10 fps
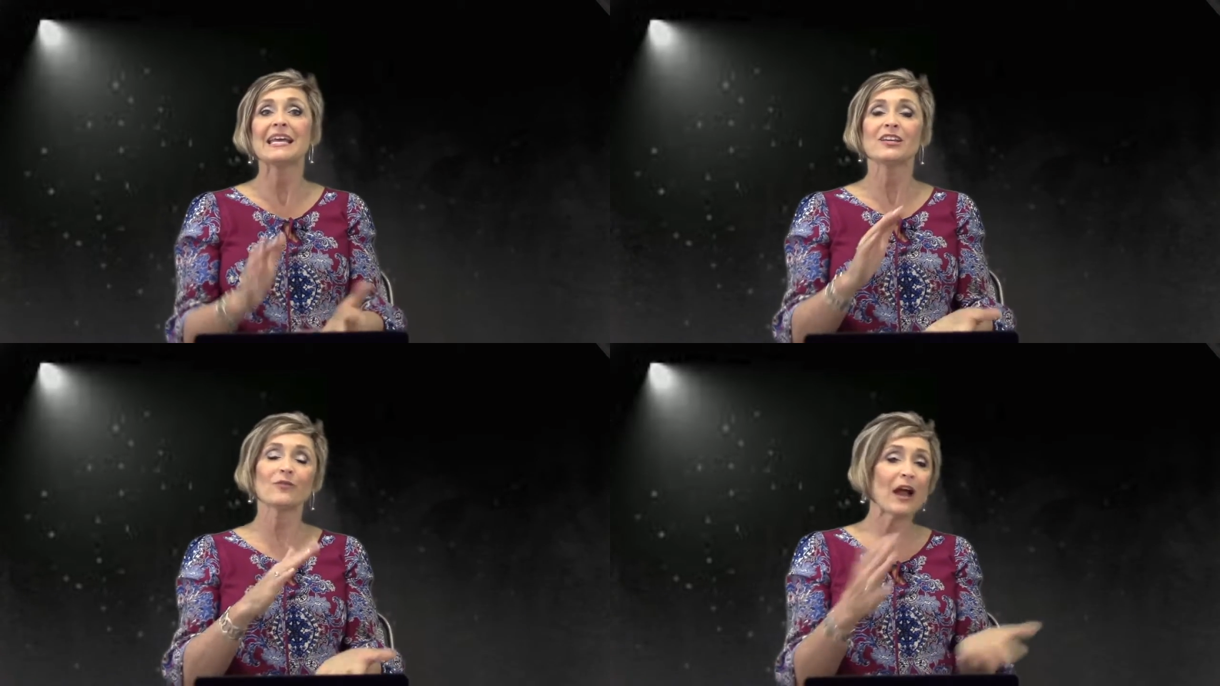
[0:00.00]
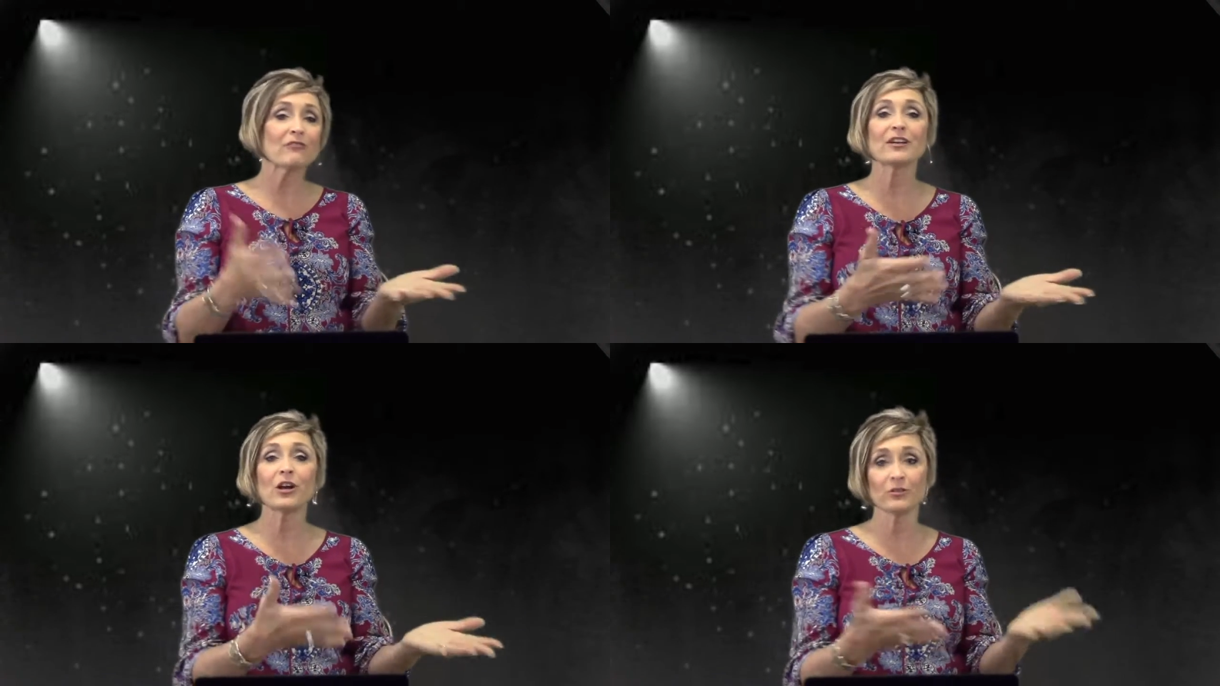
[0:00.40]
you know,
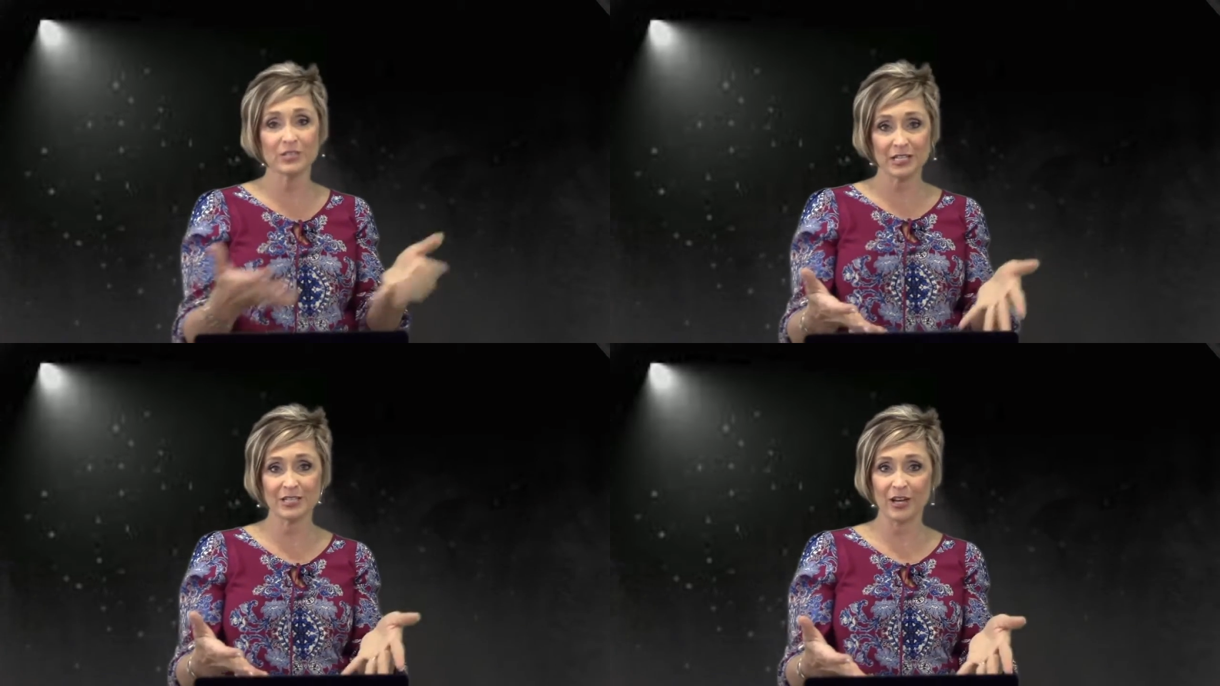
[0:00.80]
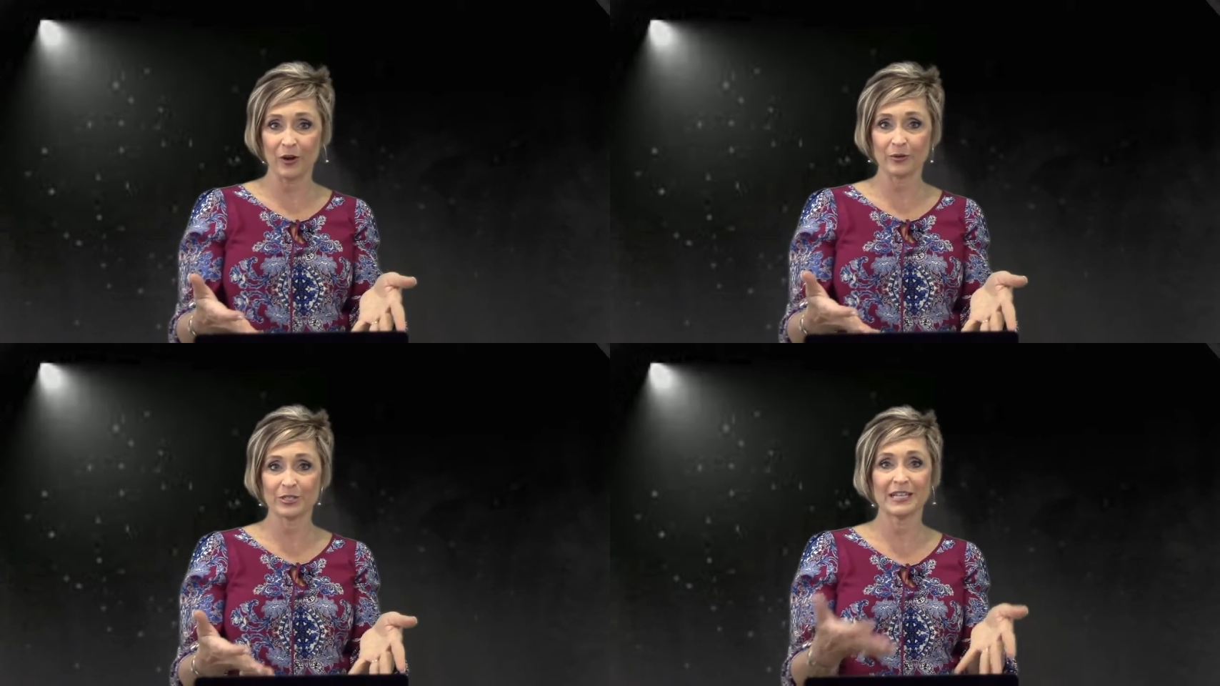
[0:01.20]
every coach needs a
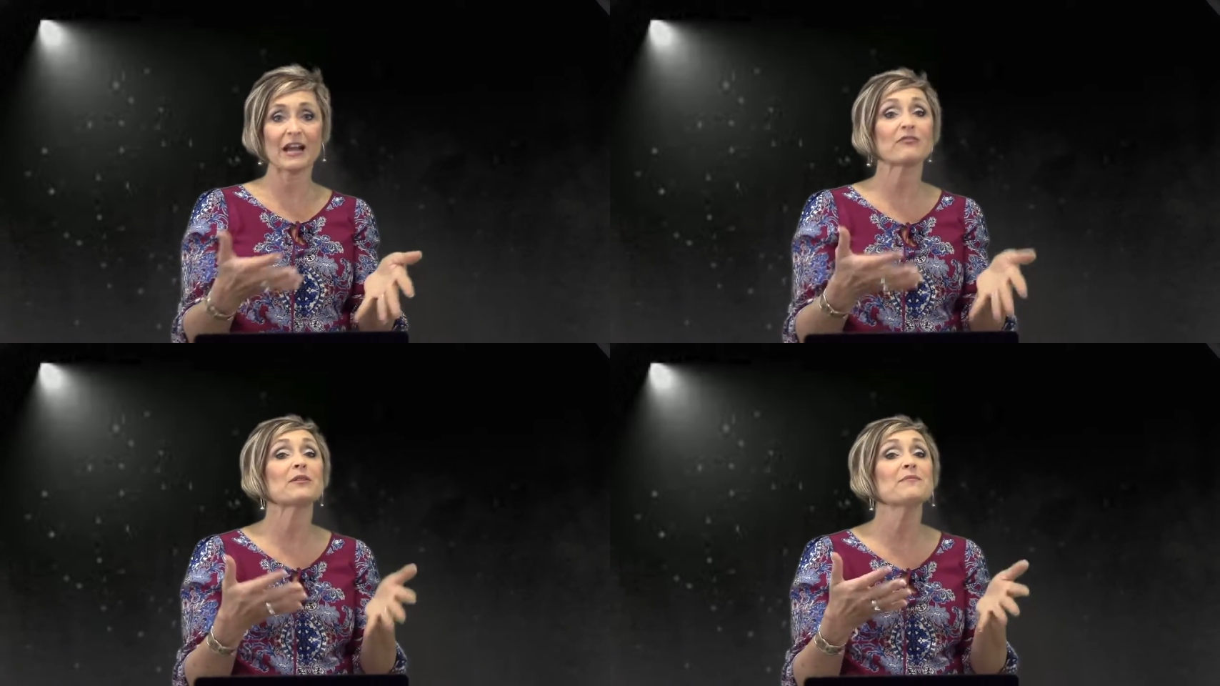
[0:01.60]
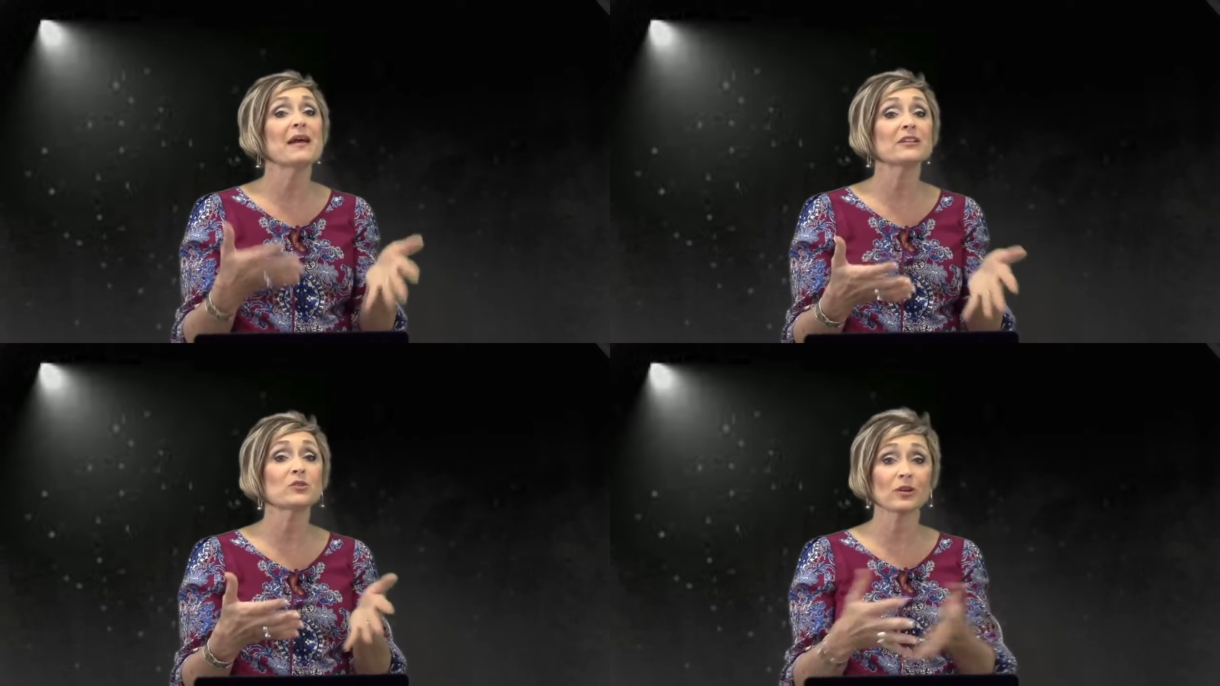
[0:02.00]
coach and every
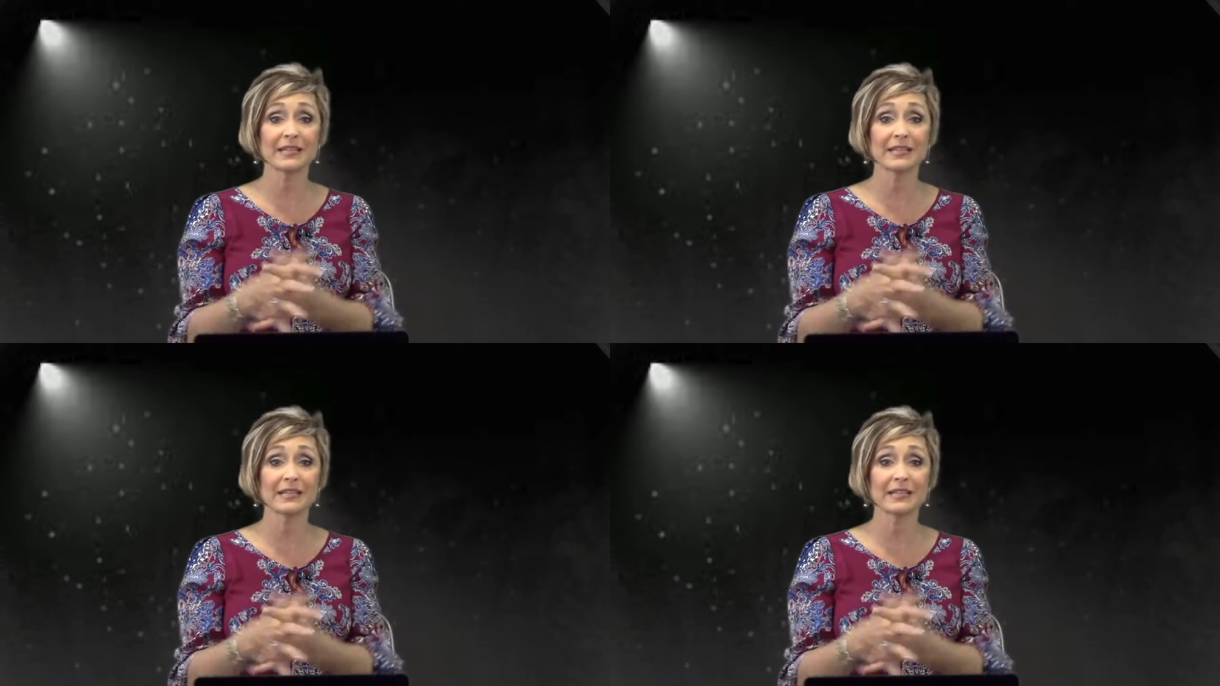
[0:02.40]
mentor